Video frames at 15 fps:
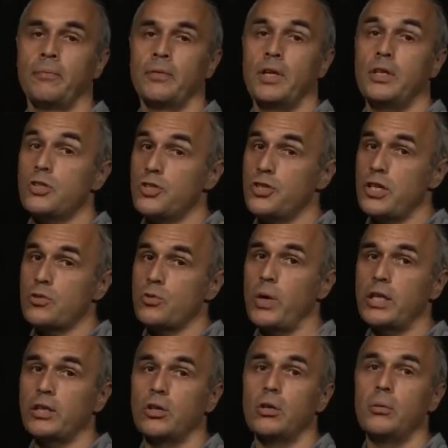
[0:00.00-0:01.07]
It is just
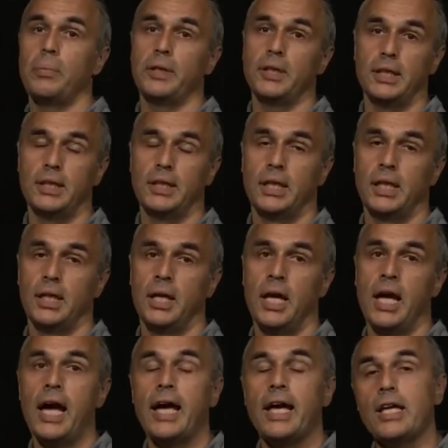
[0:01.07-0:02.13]
one component.
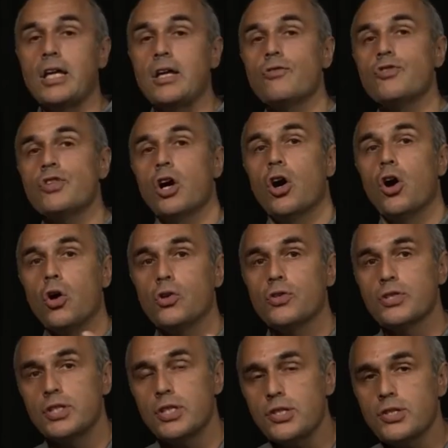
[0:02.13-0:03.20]
If the whole
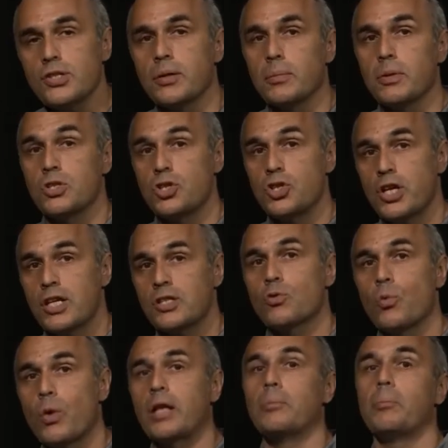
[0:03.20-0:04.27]
system is just
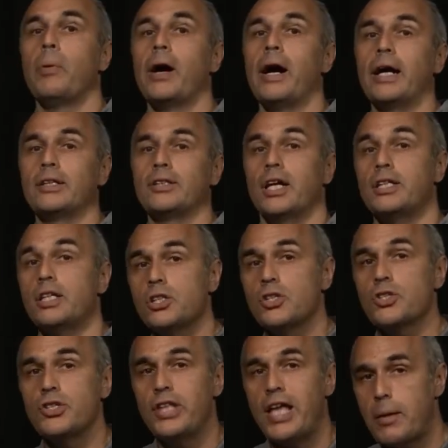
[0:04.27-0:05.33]
one part and it
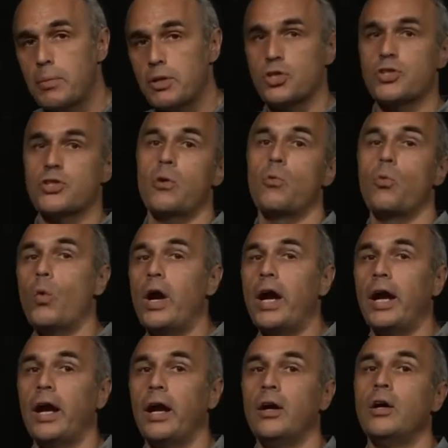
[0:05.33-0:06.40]
is damaged
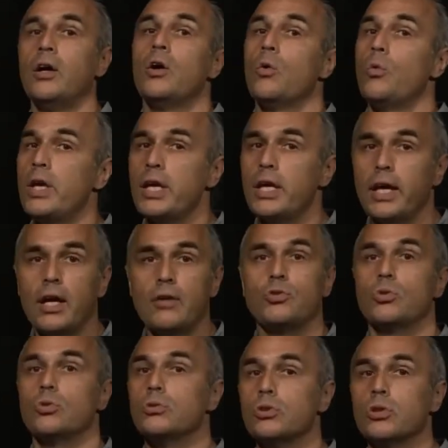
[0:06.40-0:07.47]
somewhere, we have
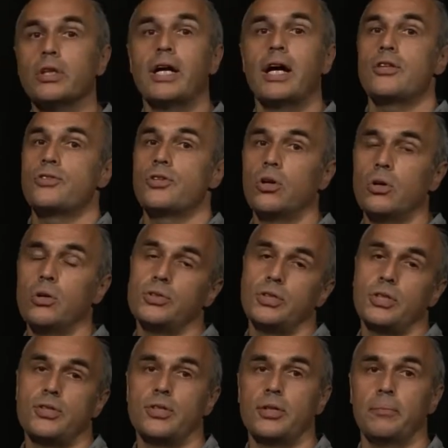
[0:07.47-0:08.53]
to utilize the whole
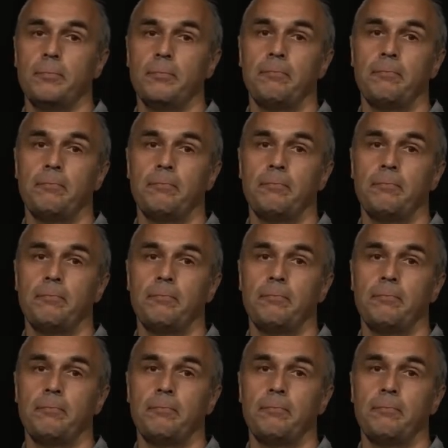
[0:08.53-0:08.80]
system.